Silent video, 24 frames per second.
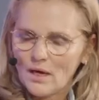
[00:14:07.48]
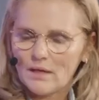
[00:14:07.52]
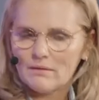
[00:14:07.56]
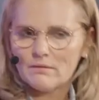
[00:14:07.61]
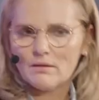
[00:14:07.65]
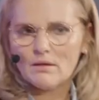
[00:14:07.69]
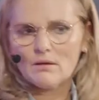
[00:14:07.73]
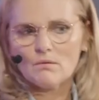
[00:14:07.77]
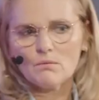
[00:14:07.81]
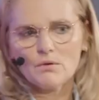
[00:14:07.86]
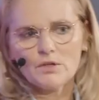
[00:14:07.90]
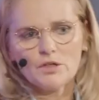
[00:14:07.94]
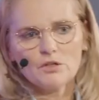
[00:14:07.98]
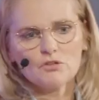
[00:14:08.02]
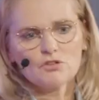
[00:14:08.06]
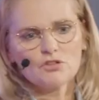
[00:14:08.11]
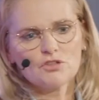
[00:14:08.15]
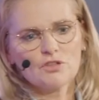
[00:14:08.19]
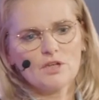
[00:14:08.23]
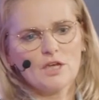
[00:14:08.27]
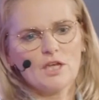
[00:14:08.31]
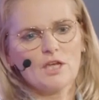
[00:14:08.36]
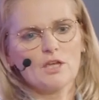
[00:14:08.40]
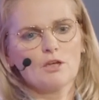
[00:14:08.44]
I think when you
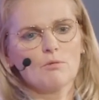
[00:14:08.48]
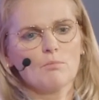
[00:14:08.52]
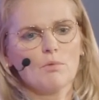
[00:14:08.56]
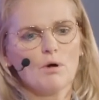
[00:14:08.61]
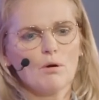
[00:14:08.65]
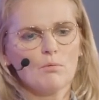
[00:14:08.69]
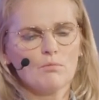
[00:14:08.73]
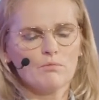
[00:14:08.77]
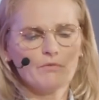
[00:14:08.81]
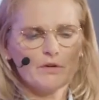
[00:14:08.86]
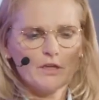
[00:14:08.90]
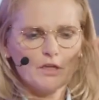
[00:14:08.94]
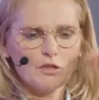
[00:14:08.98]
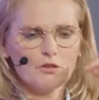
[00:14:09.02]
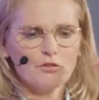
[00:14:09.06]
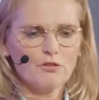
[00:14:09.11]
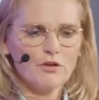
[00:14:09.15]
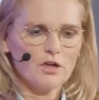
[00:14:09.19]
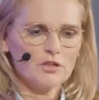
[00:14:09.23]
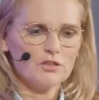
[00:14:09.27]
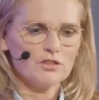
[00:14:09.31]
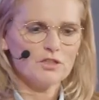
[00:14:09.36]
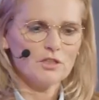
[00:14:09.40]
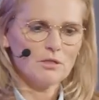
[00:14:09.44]
stay in a moment, when your
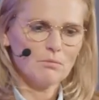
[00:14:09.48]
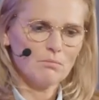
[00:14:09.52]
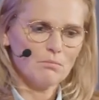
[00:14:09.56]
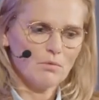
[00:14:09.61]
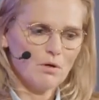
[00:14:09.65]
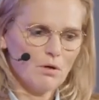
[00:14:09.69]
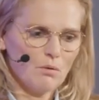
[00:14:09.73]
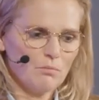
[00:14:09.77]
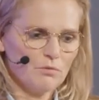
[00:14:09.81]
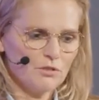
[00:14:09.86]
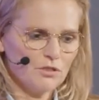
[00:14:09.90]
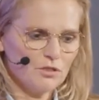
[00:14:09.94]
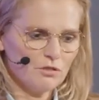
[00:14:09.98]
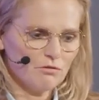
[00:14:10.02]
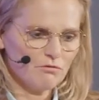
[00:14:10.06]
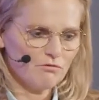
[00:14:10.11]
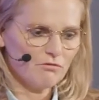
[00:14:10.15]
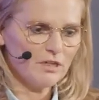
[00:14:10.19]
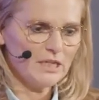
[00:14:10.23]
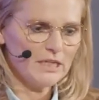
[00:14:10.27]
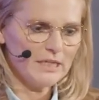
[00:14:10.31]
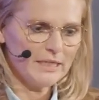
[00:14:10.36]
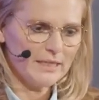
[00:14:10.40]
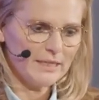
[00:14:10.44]
thought is in the moment,
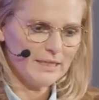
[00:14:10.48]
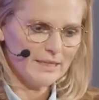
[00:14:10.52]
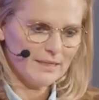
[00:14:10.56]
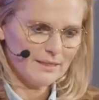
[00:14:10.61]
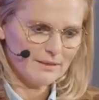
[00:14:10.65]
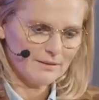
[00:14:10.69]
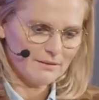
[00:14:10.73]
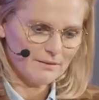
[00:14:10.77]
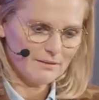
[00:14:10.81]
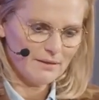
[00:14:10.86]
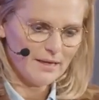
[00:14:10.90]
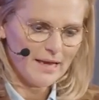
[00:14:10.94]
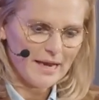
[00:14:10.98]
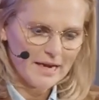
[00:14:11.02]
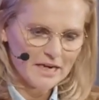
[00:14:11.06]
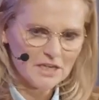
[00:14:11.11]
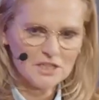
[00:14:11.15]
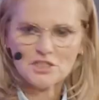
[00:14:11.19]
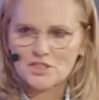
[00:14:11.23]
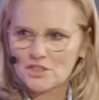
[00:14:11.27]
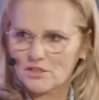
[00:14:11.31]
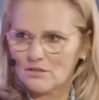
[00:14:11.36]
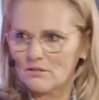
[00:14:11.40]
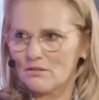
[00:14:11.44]
you're really
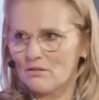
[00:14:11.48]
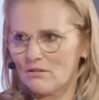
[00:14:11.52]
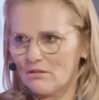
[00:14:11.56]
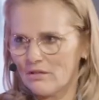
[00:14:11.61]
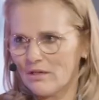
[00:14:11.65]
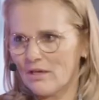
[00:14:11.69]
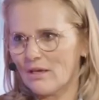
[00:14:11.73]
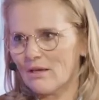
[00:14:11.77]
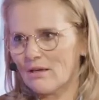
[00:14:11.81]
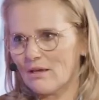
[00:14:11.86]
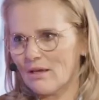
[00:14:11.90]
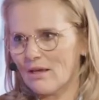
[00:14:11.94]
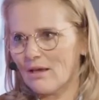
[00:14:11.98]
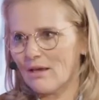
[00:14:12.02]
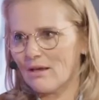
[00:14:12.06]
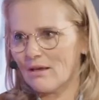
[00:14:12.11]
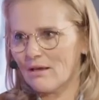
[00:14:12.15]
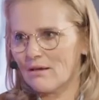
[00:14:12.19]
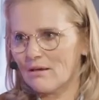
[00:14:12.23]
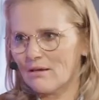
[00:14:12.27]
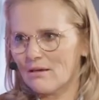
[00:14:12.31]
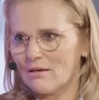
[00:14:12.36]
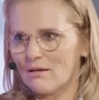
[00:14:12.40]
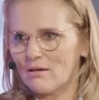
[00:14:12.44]
action
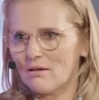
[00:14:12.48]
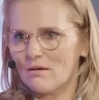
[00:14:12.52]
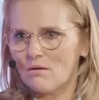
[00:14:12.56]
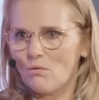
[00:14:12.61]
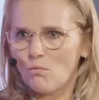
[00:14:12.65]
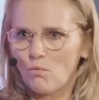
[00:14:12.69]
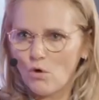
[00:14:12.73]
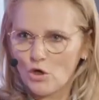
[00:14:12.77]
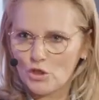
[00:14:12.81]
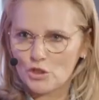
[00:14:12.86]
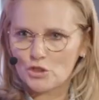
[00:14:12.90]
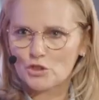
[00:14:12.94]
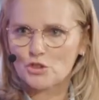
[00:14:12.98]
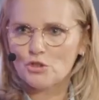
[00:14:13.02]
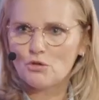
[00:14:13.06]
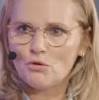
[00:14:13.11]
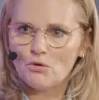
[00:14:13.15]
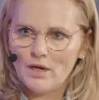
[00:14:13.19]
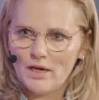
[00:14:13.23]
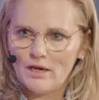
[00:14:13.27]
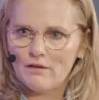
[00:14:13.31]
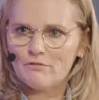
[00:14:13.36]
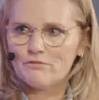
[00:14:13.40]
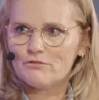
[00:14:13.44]
thinking. What do
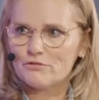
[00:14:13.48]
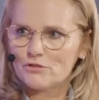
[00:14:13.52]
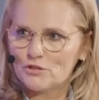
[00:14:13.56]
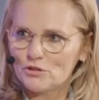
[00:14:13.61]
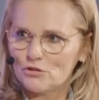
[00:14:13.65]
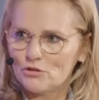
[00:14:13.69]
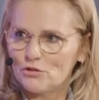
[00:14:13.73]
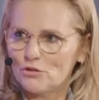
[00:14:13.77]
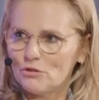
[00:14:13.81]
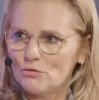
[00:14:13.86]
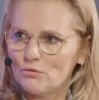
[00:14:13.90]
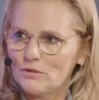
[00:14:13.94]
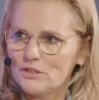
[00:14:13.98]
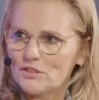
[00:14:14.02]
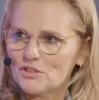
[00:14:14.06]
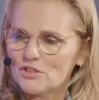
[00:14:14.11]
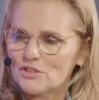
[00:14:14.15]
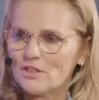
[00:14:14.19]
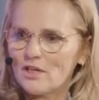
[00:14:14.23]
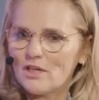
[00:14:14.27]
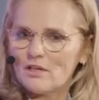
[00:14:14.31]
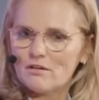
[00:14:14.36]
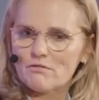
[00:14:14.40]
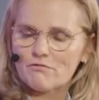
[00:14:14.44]
you have to do
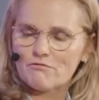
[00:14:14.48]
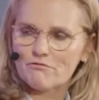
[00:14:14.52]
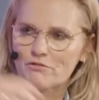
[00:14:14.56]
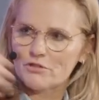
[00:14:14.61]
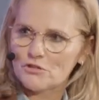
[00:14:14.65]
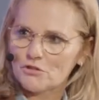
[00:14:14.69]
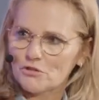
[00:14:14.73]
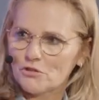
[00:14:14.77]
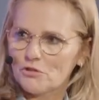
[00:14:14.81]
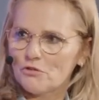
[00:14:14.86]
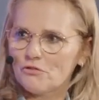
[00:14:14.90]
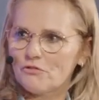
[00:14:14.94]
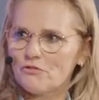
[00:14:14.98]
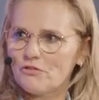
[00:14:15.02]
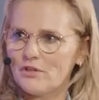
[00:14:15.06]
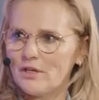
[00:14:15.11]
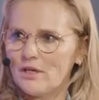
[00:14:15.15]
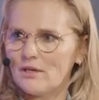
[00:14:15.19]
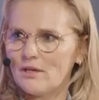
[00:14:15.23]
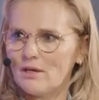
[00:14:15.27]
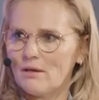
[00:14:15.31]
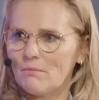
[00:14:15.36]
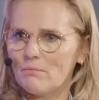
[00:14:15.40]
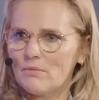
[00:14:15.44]
instead of result
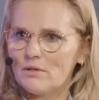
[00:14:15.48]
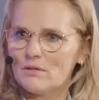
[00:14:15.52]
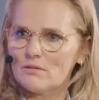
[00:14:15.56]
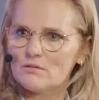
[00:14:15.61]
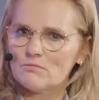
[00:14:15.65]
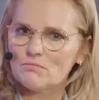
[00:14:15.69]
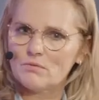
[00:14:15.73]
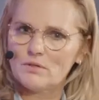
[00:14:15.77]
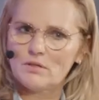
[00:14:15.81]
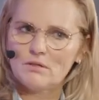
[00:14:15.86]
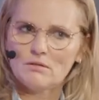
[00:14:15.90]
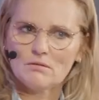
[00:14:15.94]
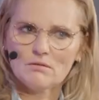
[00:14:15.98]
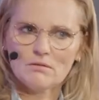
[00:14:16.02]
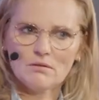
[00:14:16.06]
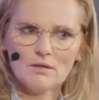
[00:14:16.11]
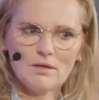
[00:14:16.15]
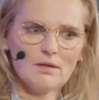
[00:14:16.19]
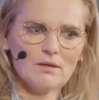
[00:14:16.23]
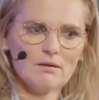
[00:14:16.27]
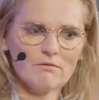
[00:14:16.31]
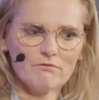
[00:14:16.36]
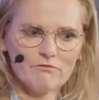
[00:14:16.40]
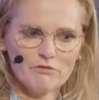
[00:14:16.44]
thinking? Because when you
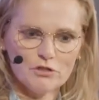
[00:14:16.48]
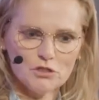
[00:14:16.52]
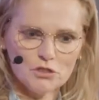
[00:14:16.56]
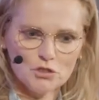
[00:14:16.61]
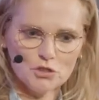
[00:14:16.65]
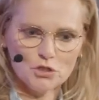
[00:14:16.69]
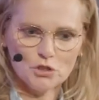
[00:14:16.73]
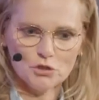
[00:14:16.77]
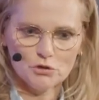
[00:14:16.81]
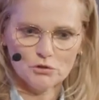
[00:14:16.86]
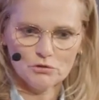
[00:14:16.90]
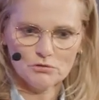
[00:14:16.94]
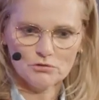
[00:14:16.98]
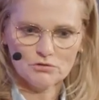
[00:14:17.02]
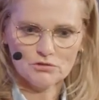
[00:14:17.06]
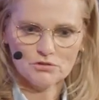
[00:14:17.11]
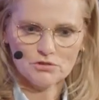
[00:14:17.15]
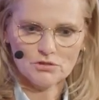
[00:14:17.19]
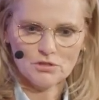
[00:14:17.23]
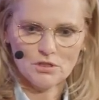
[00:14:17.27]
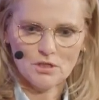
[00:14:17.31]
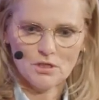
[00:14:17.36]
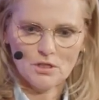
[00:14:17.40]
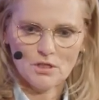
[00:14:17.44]
think in
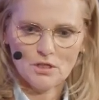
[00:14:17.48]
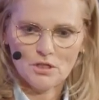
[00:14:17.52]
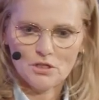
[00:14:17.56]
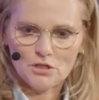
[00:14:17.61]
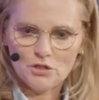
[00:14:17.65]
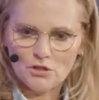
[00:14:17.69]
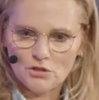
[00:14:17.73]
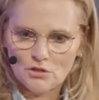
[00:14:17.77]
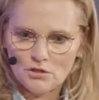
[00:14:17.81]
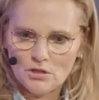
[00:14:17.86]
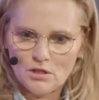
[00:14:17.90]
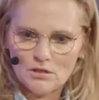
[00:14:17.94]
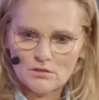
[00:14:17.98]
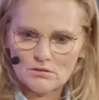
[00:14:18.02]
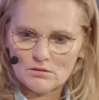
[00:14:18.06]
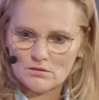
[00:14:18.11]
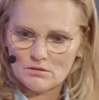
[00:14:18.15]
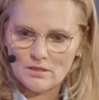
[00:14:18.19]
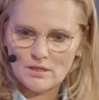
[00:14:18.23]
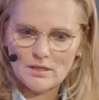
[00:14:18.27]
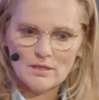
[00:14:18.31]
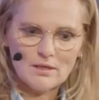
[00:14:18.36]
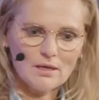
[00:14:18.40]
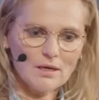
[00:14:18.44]
results, you're not
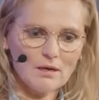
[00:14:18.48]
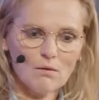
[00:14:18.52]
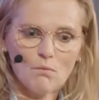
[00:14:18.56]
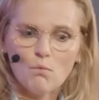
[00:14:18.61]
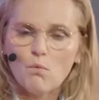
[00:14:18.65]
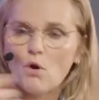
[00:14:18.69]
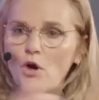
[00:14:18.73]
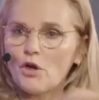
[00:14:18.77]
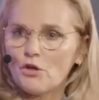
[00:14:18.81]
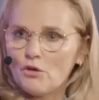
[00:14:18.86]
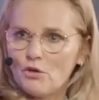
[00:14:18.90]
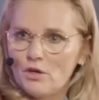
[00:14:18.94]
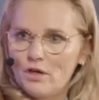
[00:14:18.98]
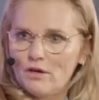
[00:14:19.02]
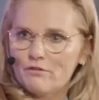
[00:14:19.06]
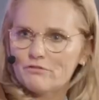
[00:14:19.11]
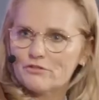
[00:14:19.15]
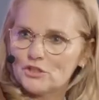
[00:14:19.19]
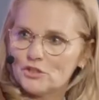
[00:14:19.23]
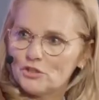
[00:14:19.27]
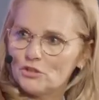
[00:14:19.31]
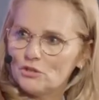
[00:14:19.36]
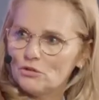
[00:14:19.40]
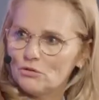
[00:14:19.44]
thinking what you
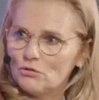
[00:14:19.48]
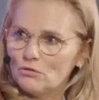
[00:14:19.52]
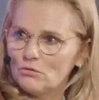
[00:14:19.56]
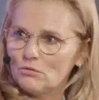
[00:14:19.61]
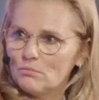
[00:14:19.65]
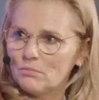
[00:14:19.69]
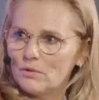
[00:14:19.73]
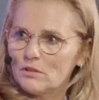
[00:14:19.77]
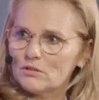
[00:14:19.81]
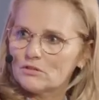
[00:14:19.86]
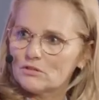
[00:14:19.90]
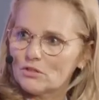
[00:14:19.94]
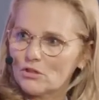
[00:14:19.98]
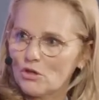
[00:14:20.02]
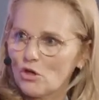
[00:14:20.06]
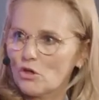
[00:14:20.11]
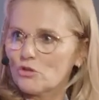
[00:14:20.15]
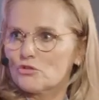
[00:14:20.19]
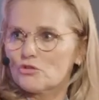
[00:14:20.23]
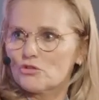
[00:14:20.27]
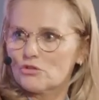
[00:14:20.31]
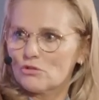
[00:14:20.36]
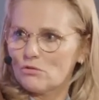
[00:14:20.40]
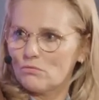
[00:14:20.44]
have to do, but the
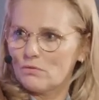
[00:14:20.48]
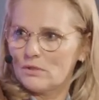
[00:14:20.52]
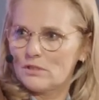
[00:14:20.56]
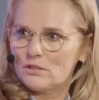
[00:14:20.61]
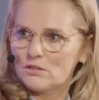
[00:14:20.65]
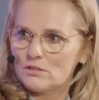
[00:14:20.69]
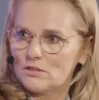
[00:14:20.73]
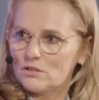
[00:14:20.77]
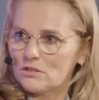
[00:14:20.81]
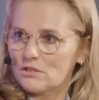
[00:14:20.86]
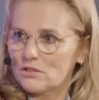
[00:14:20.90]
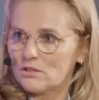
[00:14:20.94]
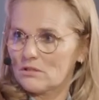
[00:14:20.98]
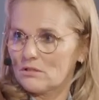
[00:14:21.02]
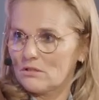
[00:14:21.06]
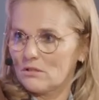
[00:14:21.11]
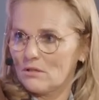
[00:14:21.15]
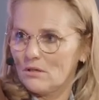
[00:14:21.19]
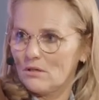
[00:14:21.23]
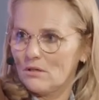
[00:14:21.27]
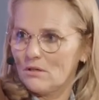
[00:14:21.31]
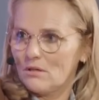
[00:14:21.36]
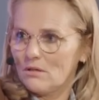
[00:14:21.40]
consequences